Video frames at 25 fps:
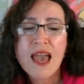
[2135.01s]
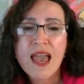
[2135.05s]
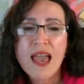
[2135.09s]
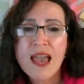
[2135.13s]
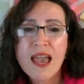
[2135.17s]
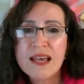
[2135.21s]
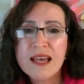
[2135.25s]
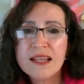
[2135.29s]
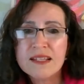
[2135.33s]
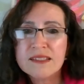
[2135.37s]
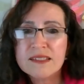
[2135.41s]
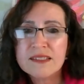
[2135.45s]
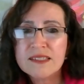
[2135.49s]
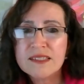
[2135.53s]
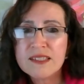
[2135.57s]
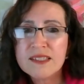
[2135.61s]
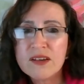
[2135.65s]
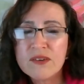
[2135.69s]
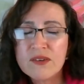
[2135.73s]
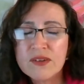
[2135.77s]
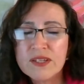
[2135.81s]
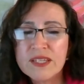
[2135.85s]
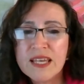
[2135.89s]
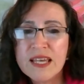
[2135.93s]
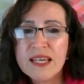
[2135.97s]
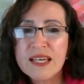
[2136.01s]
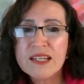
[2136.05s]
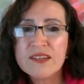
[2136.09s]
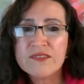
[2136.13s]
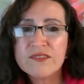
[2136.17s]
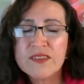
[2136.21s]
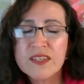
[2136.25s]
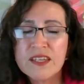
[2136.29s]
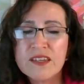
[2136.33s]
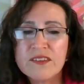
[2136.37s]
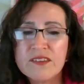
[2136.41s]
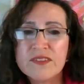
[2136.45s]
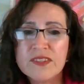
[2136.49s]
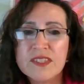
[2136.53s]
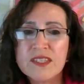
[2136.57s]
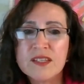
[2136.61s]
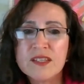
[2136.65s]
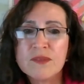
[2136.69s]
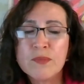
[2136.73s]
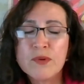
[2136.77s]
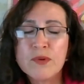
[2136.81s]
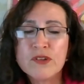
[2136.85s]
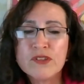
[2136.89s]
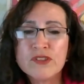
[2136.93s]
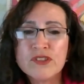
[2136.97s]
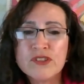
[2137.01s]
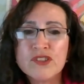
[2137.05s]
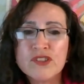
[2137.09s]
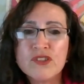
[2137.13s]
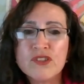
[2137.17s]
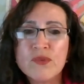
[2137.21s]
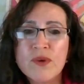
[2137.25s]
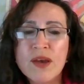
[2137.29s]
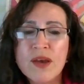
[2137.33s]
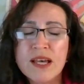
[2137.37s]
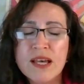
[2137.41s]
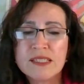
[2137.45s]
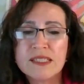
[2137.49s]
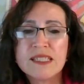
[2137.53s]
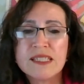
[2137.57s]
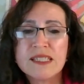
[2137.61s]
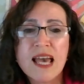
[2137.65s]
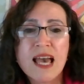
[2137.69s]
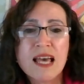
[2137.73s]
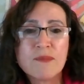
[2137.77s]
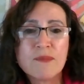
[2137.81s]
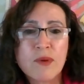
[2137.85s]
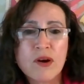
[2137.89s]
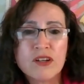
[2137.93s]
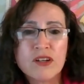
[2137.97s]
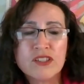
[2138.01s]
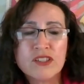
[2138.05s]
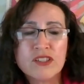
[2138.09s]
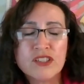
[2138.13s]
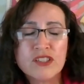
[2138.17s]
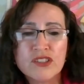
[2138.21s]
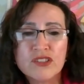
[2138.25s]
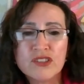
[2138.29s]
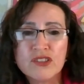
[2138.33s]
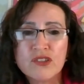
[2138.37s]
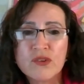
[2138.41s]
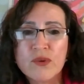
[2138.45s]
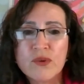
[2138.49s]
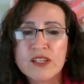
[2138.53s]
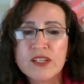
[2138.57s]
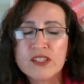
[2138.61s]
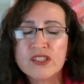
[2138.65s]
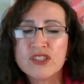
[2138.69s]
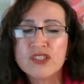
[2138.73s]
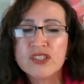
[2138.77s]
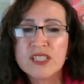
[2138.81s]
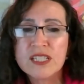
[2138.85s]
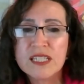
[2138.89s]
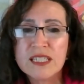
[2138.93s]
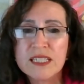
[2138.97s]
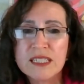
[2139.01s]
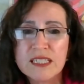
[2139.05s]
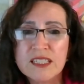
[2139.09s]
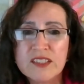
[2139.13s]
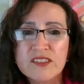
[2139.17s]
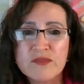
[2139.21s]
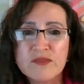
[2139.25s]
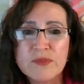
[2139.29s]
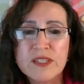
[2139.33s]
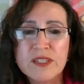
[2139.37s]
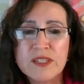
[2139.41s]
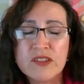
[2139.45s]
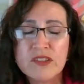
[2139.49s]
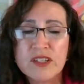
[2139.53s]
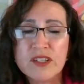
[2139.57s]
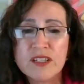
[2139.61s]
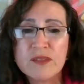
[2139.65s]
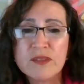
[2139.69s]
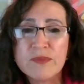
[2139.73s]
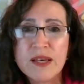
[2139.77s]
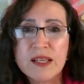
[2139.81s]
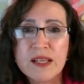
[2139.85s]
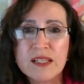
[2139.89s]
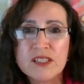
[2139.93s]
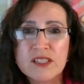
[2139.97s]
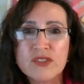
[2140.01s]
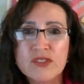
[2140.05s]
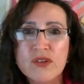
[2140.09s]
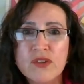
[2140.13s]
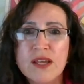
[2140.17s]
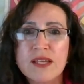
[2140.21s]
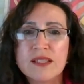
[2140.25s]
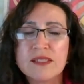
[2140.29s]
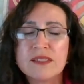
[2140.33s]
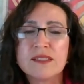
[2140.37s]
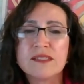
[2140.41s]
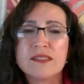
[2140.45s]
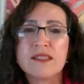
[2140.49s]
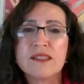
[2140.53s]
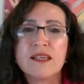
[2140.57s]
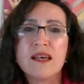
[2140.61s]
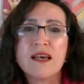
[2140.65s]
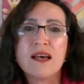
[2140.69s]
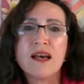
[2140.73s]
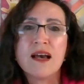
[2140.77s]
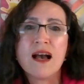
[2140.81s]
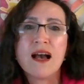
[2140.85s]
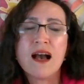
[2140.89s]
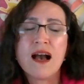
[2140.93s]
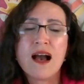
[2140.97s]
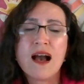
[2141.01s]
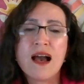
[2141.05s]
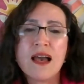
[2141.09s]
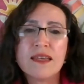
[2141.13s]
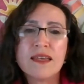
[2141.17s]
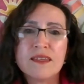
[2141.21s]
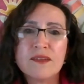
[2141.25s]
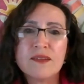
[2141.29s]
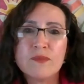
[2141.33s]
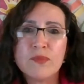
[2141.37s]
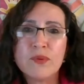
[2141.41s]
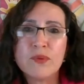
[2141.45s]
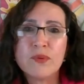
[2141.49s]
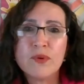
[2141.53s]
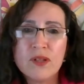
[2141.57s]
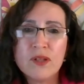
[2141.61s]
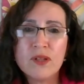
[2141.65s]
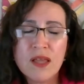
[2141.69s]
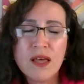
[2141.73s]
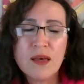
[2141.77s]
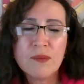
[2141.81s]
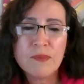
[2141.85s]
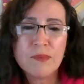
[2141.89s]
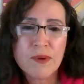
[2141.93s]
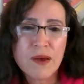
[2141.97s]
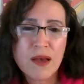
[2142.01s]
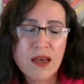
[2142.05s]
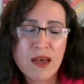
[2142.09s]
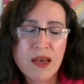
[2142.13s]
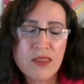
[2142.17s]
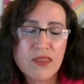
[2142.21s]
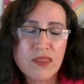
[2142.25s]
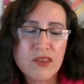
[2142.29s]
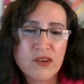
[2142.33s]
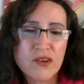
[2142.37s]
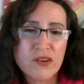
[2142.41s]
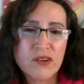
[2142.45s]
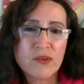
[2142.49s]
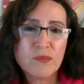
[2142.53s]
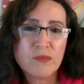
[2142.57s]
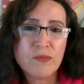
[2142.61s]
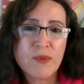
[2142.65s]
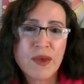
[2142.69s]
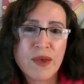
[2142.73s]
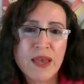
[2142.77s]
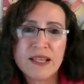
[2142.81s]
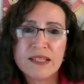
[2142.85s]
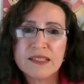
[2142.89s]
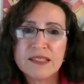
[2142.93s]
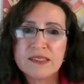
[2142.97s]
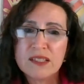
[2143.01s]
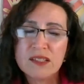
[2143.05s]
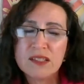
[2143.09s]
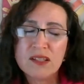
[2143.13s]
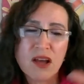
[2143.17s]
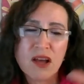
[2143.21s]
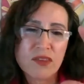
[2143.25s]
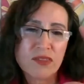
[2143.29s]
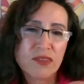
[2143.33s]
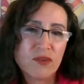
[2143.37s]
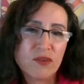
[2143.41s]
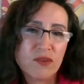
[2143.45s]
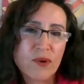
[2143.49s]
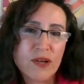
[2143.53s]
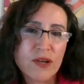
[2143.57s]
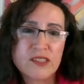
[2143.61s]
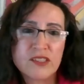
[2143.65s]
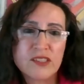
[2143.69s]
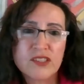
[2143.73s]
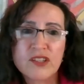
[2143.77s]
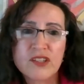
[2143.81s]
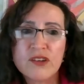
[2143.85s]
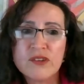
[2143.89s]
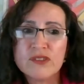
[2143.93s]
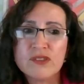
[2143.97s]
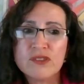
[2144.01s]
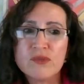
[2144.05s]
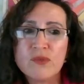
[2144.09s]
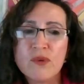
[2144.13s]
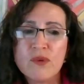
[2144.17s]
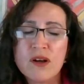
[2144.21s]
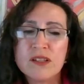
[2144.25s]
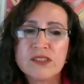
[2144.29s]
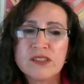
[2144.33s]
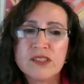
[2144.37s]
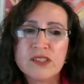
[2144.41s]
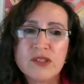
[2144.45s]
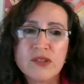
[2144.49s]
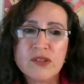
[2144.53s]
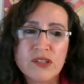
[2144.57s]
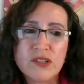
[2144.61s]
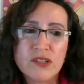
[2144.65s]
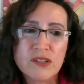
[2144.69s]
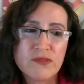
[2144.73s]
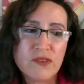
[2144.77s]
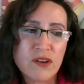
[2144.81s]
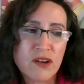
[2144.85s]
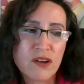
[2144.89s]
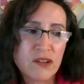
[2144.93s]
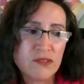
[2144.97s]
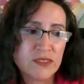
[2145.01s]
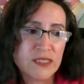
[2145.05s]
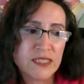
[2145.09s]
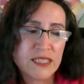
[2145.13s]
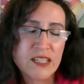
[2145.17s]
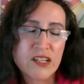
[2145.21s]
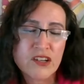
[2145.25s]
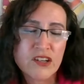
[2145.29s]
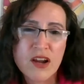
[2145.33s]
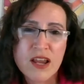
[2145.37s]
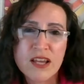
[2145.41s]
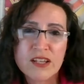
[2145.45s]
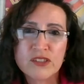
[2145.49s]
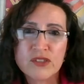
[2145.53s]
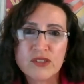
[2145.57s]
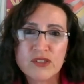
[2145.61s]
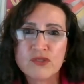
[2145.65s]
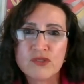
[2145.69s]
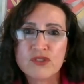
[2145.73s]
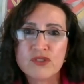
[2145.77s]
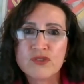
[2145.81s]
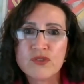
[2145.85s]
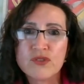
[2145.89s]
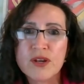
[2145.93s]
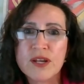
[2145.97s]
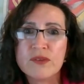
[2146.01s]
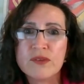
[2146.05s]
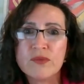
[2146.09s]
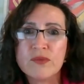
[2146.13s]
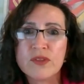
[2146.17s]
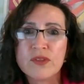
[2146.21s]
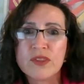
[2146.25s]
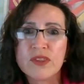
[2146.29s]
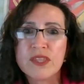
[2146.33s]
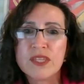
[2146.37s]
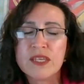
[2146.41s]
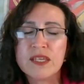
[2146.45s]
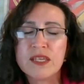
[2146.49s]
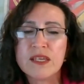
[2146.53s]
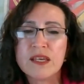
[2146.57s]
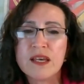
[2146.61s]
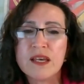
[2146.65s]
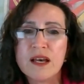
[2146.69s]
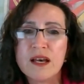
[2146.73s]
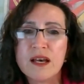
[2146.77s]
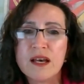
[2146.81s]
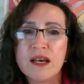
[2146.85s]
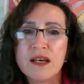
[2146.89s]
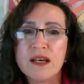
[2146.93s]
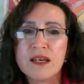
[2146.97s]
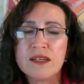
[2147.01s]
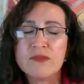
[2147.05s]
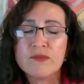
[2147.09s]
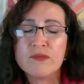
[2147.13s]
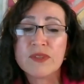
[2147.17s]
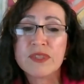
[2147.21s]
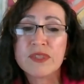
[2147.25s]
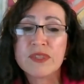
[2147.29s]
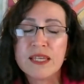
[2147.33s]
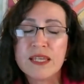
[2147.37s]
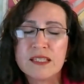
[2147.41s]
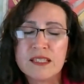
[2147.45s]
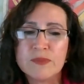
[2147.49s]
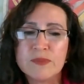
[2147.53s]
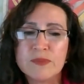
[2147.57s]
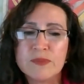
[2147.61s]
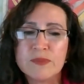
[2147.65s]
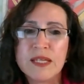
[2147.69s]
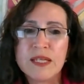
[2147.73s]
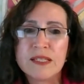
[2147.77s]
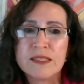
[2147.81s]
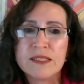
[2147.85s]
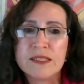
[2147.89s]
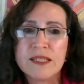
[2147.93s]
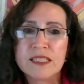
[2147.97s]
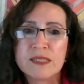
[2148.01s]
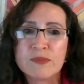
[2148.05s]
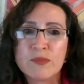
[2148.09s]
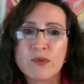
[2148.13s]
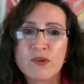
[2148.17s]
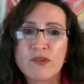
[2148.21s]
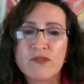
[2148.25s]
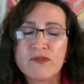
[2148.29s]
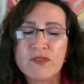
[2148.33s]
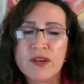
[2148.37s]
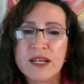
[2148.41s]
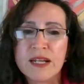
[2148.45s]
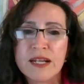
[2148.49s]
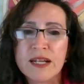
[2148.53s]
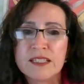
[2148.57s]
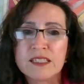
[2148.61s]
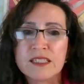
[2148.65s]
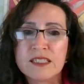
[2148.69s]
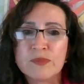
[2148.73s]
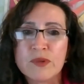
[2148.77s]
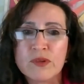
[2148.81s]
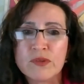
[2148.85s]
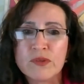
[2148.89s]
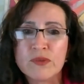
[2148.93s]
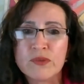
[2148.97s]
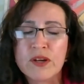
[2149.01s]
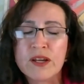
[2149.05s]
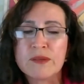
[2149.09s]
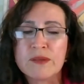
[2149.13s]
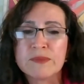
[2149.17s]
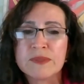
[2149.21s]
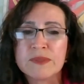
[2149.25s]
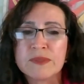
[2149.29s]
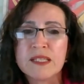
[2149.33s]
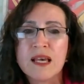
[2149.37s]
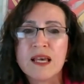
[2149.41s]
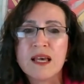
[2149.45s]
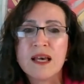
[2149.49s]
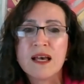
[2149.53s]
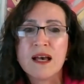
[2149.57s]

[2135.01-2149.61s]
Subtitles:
And so again, if the person who asked that particular question can leave me your email address, I can pull up other banks along the West Coast who also are involved in international trade with the SBA's export finance programs.